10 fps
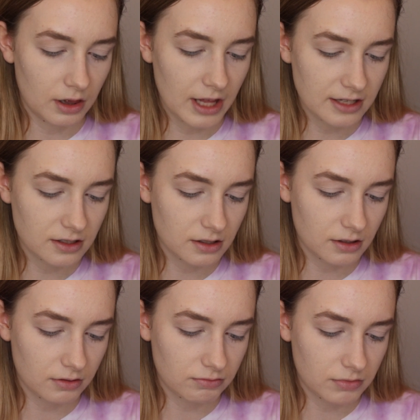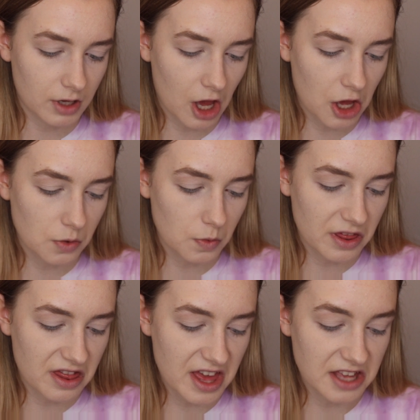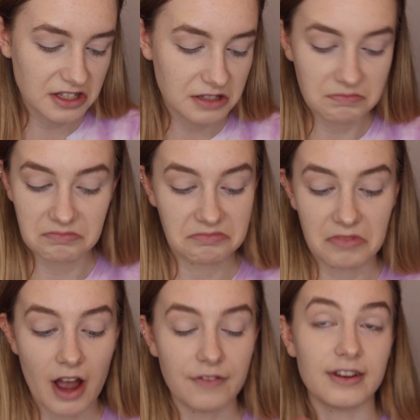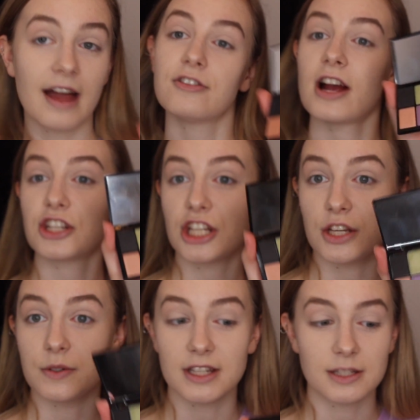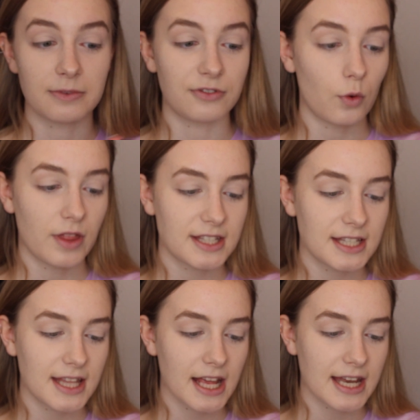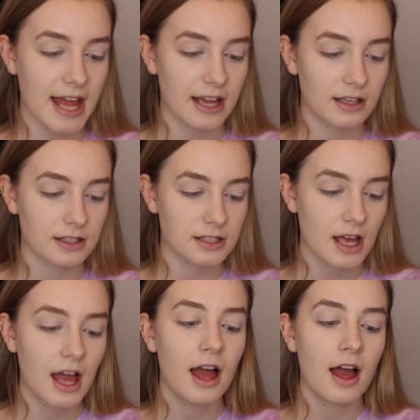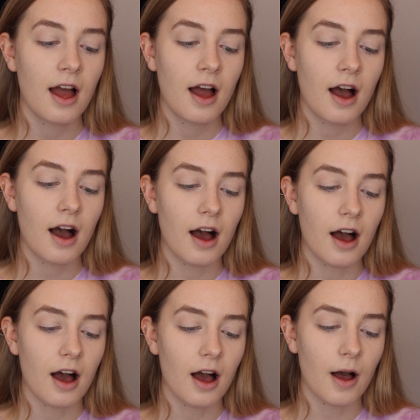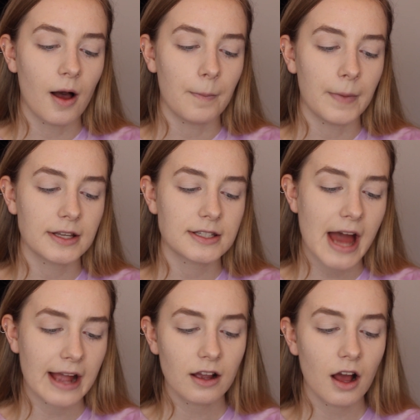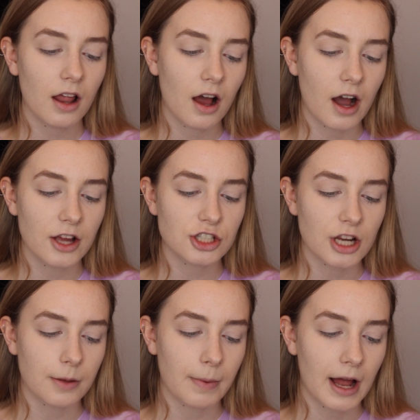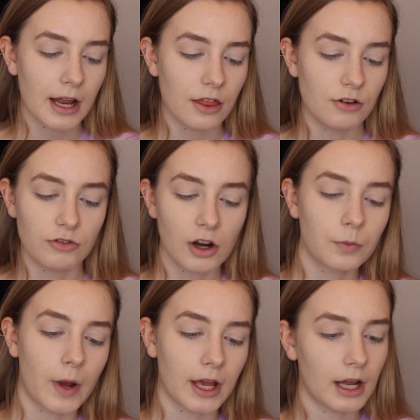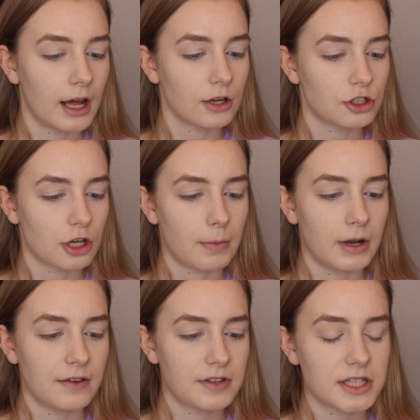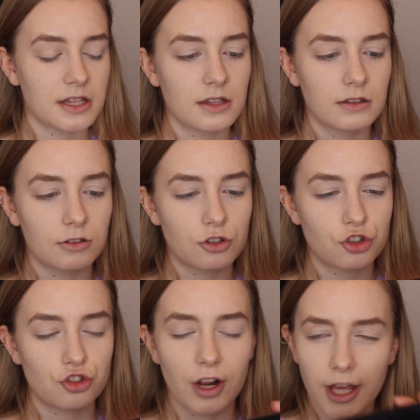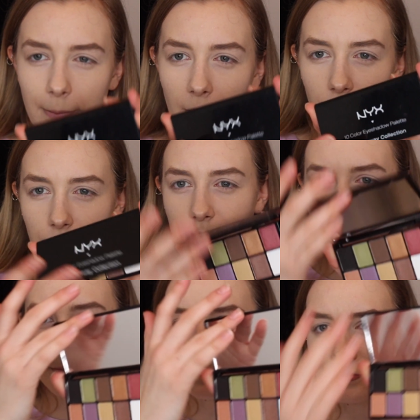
Let's go with this. I've never actually used this before. This is the NYX 10 colour eyeshadow palette, the Runway collection. I believe it's in Striker Pose.